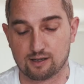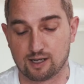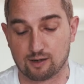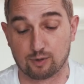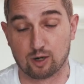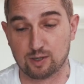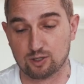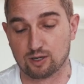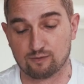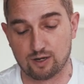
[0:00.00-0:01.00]
and I'm going to be
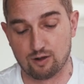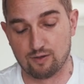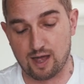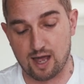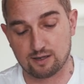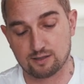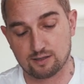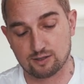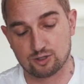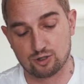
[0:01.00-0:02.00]
doing a video on
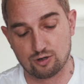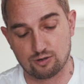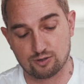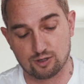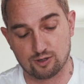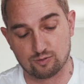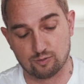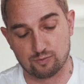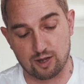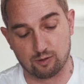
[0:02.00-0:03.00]
that. It's true. So
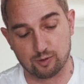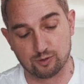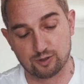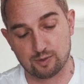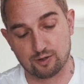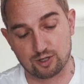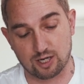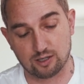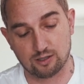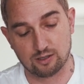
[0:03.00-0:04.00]
that'll also be on the
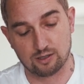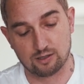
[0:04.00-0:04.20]
channel.